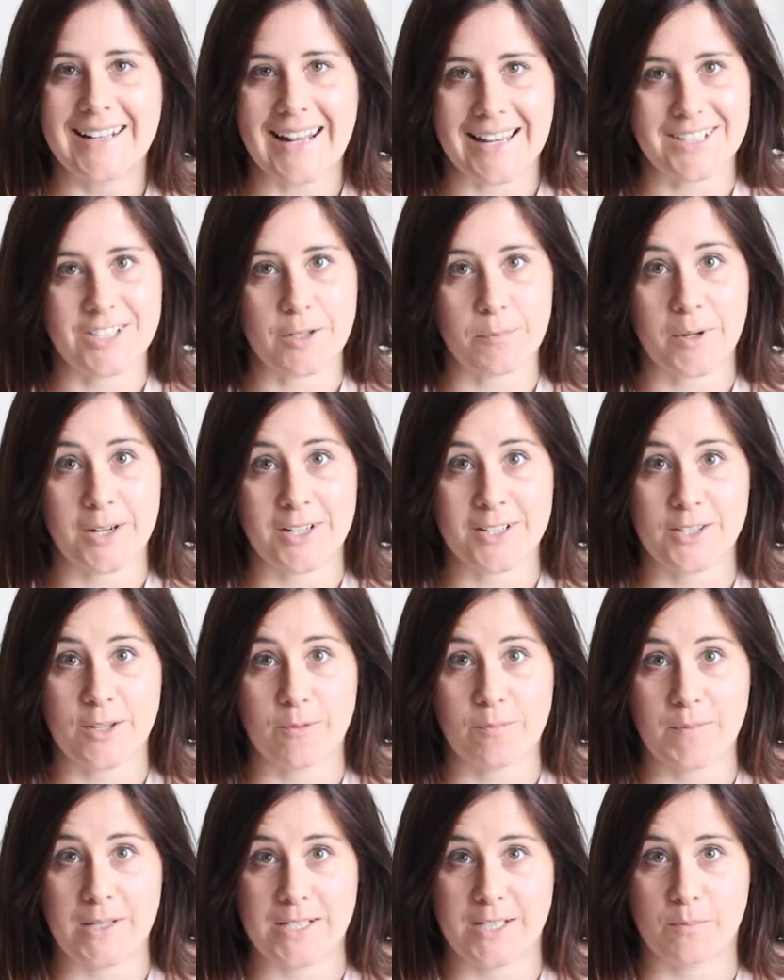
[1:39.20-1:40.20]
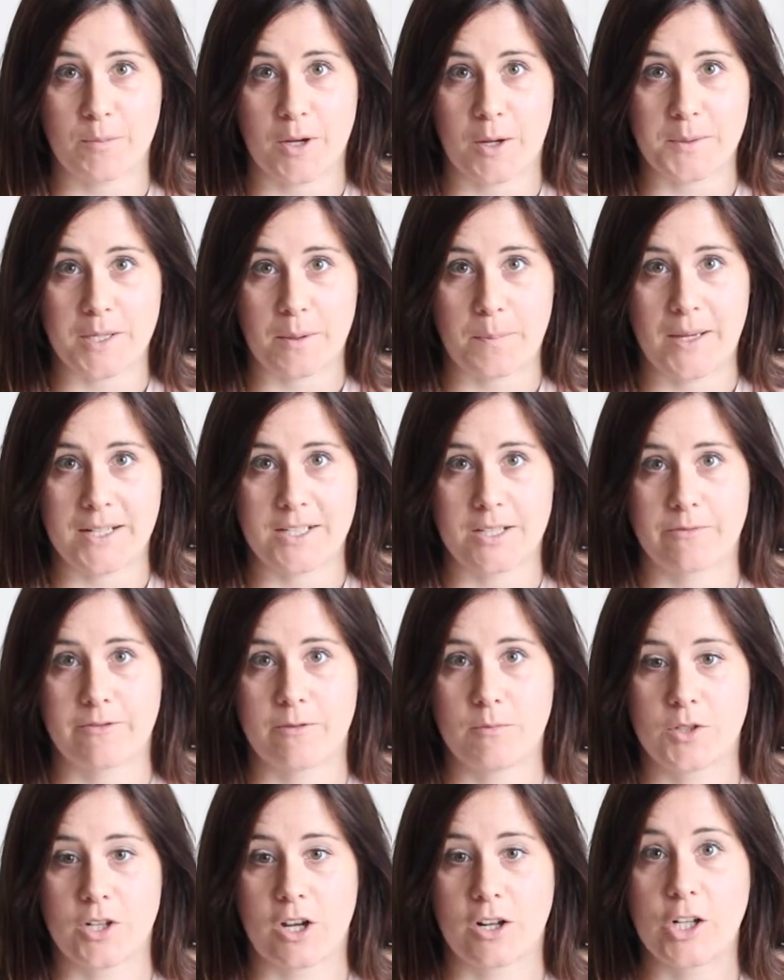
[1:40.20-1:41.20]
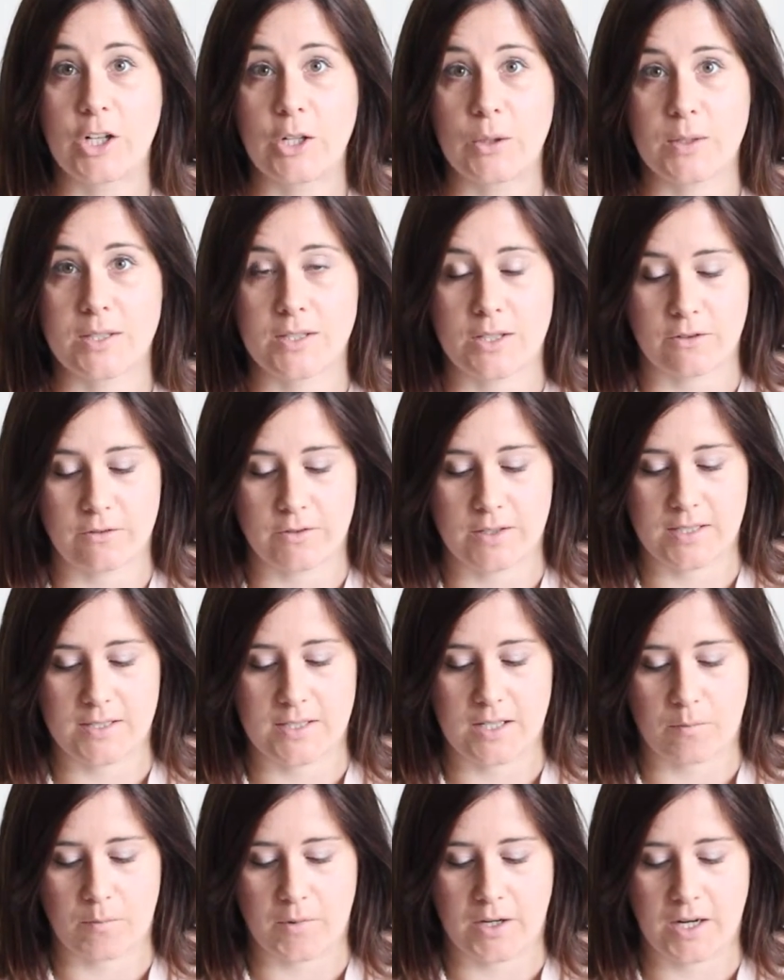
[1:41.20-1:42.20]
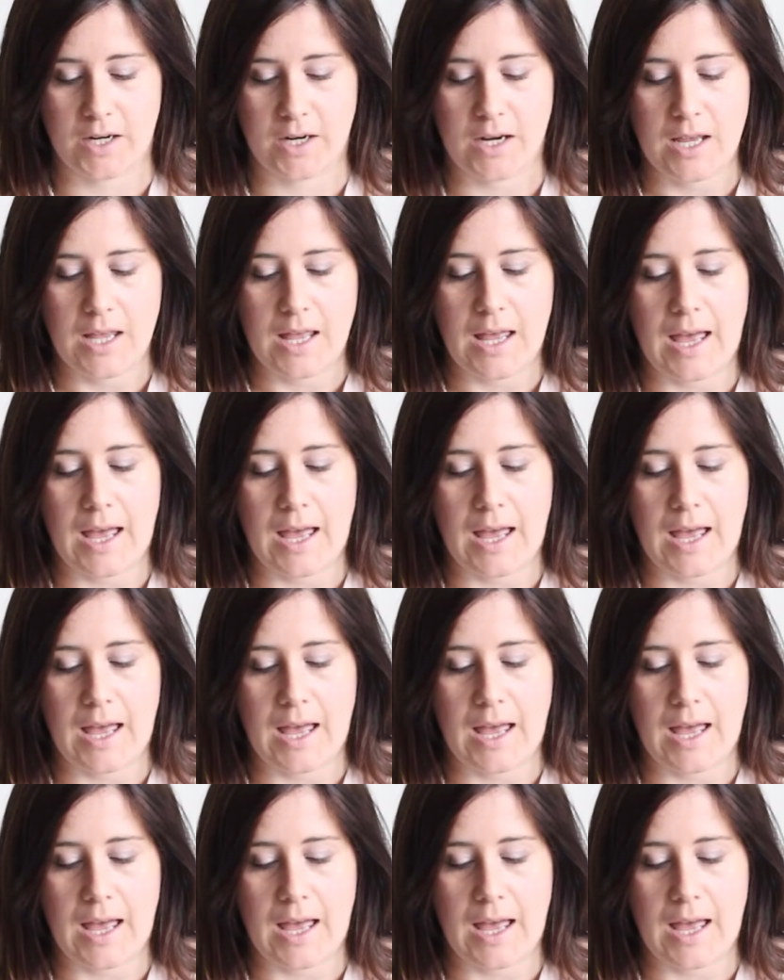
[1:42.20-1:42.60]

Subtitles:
Next up are some bits and bobs I picked up from John Lewis over the summer.